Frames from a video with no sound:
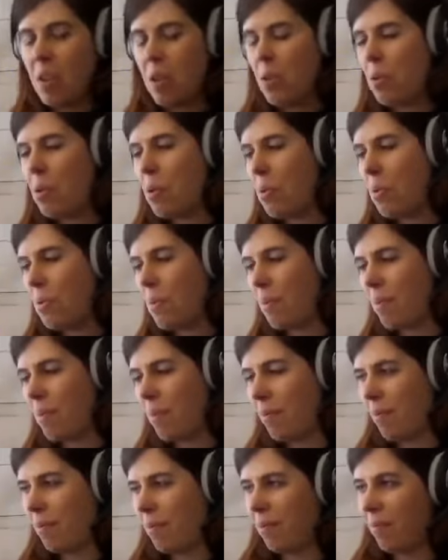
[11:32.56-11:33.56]
Nope,
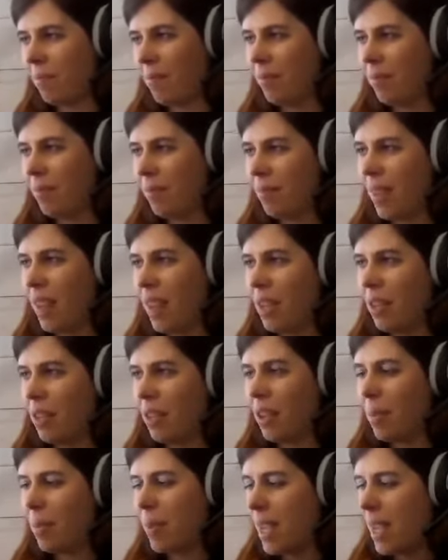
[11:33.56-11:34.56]
not
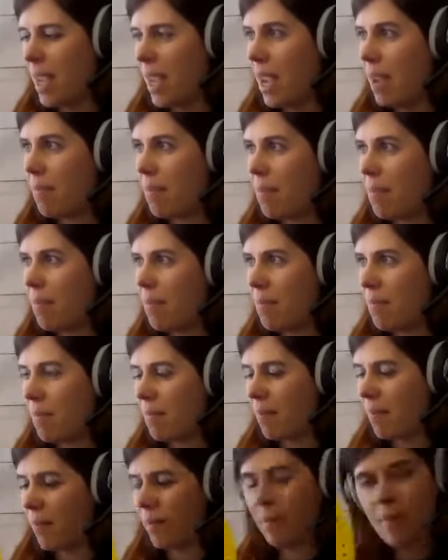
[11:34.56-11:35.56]
3 p.m.
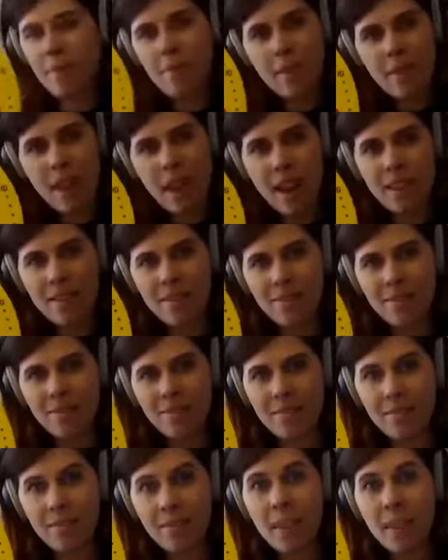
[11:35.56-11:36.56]
That?
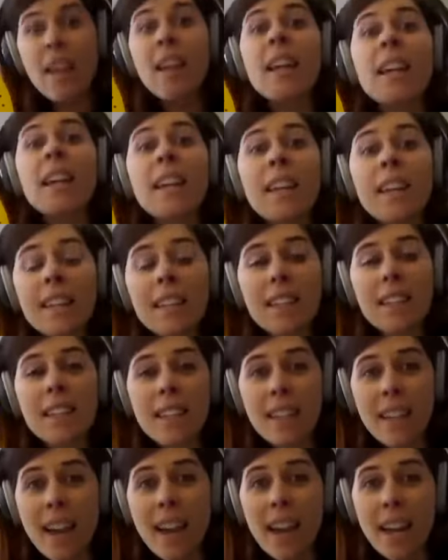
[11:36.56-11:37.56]

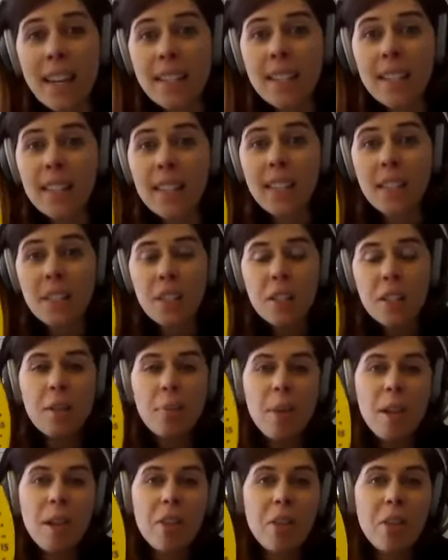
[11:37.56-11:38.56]
Yes, this
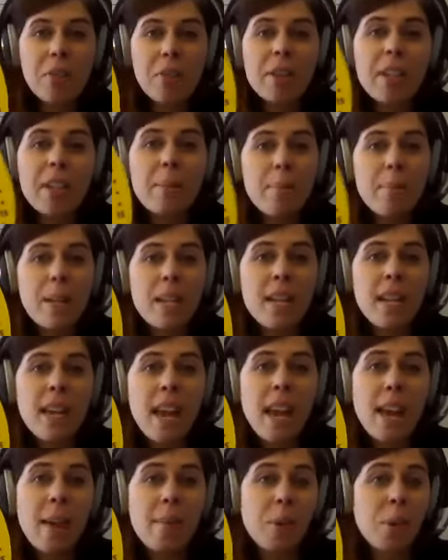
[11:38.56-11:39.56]
could be 3
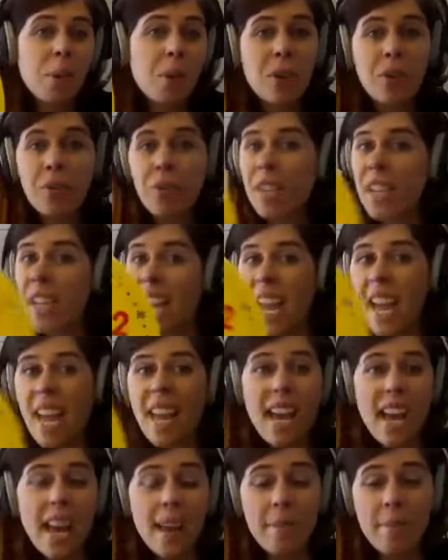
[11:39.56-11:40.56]
p.m. or 3
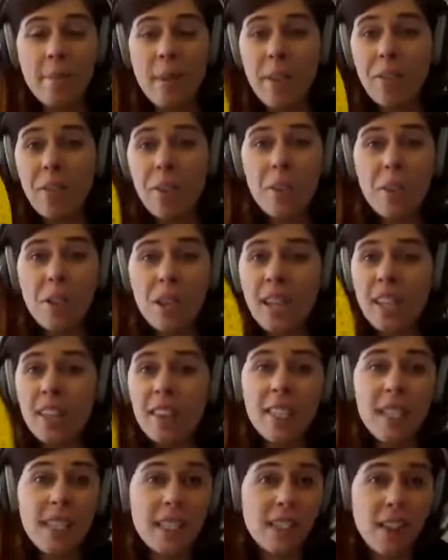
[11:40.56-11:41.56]
a.m. If you look
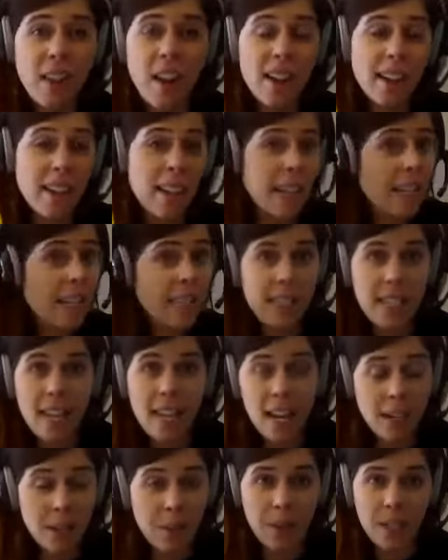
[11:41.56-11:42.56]
at this clock, it's
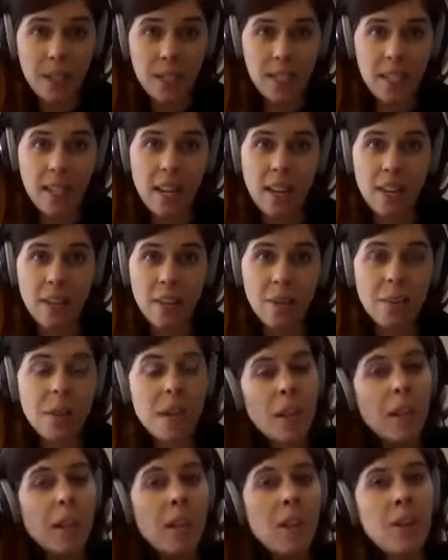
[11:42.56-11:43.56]
not going to tell you.
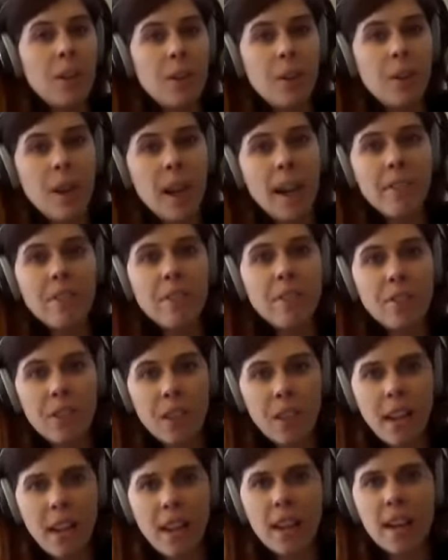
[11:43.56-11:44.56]
You have to
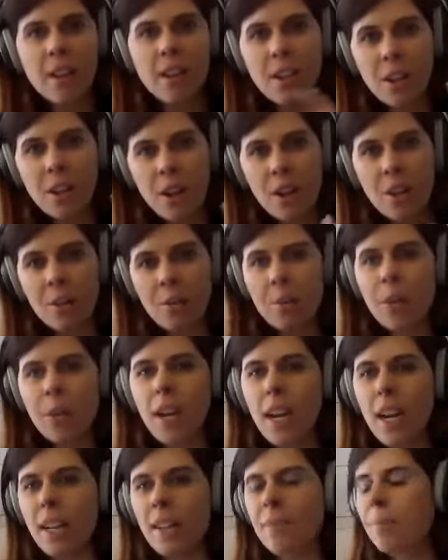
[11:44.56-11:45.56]
rely on your own
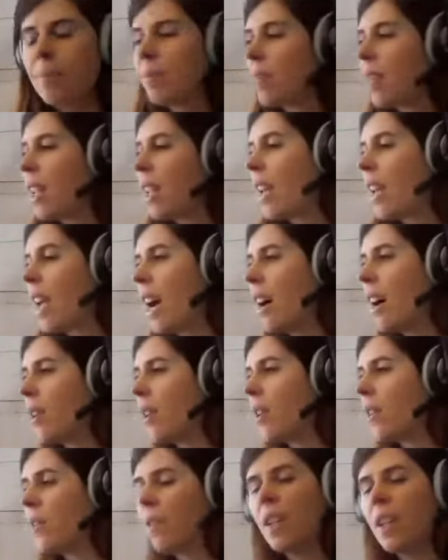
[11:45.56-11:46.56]
brain. How
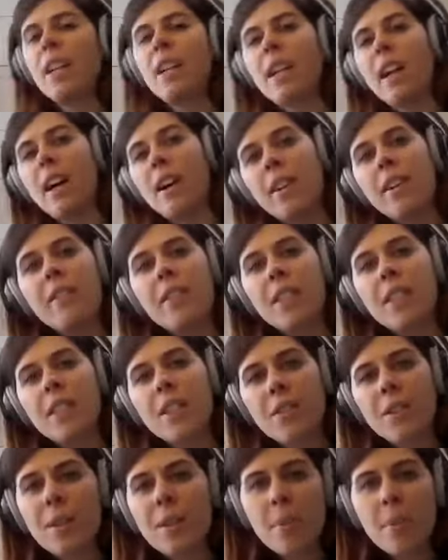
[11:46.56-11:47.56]
do you figure out if it's
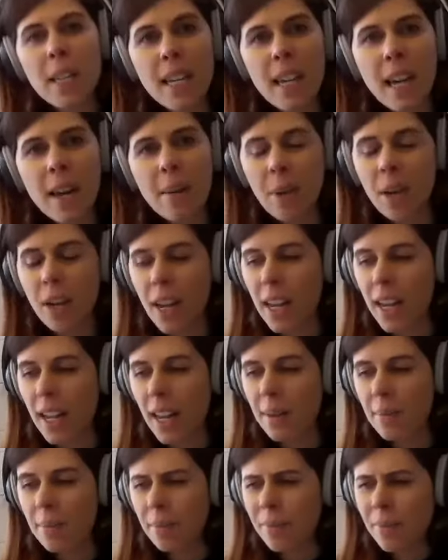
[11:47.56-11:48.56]
3 p.m. or
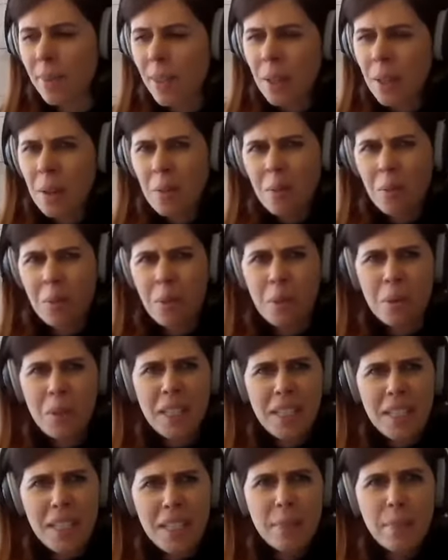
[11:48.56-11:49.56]
a.m.? Well,
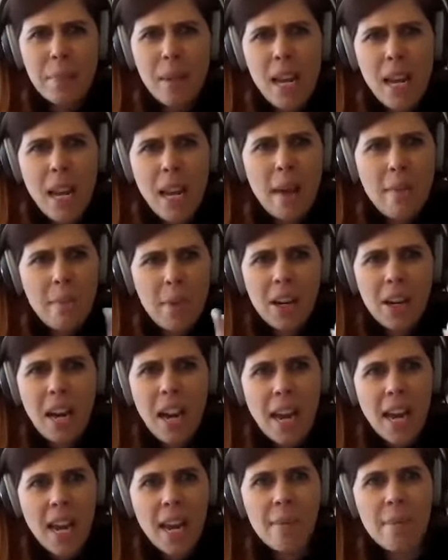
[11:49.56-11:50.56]
what does p.m. or
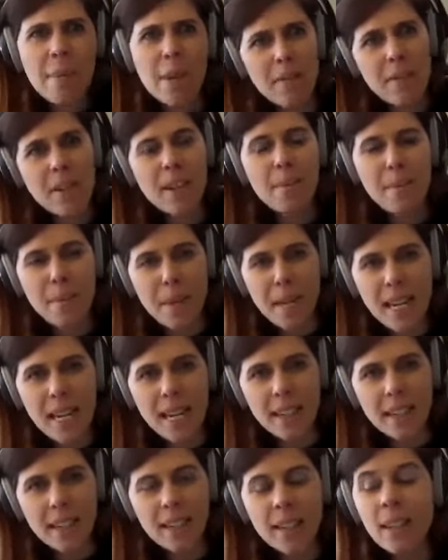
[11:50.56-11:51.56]
a.m. even
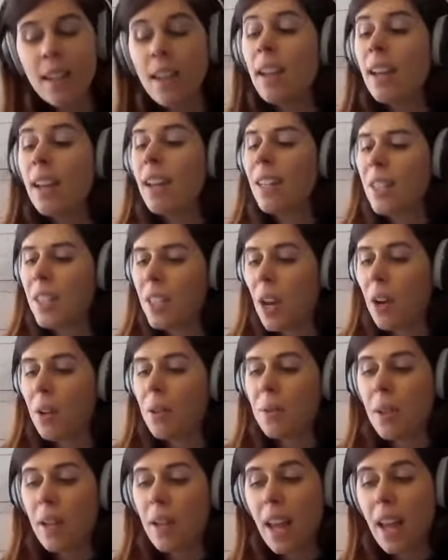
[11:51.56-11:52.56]
mean?
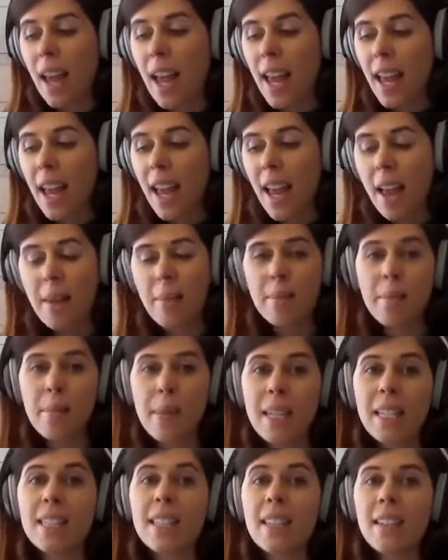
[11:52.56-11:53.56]
So, a.m.
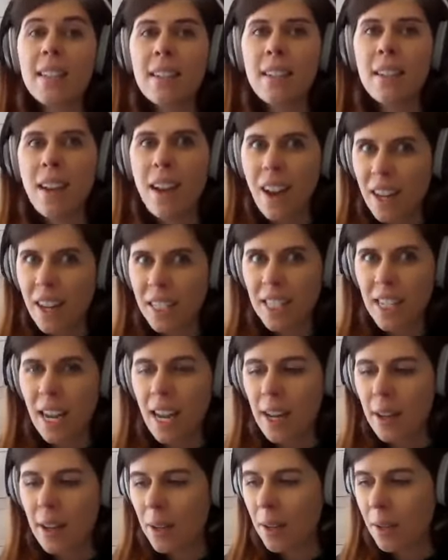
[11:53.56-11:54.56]
means
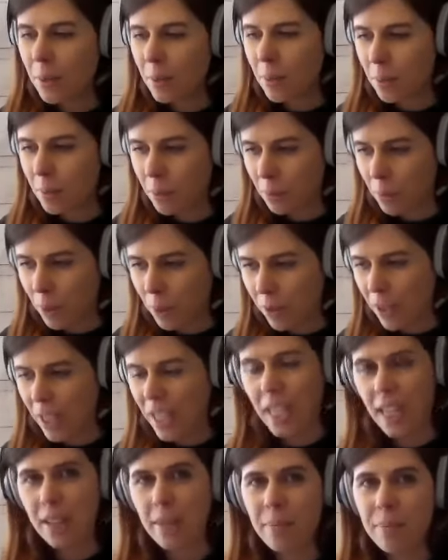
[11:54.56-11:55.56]
ante
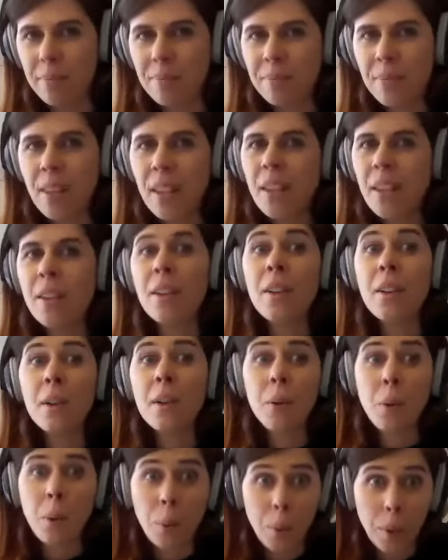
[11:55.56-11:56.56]
meridian.
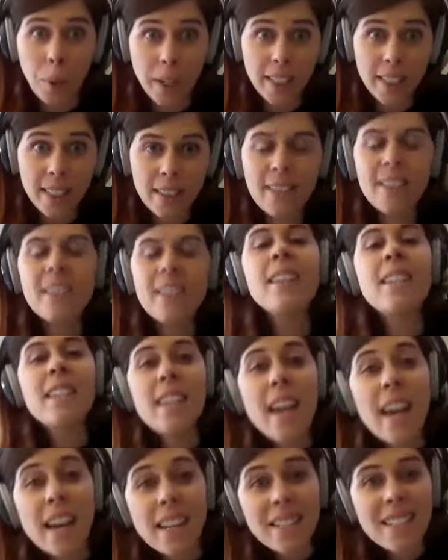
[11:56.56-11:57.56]
What?
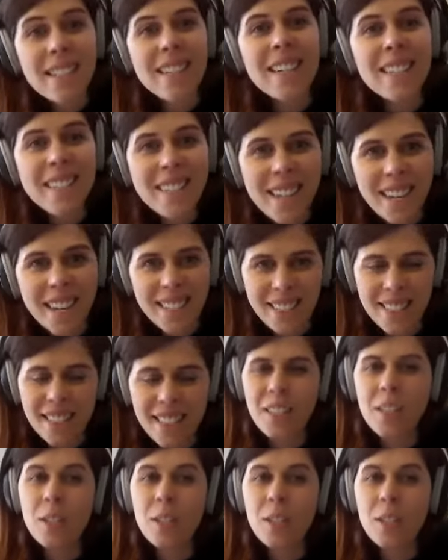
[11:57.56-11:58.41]
Yes, it does.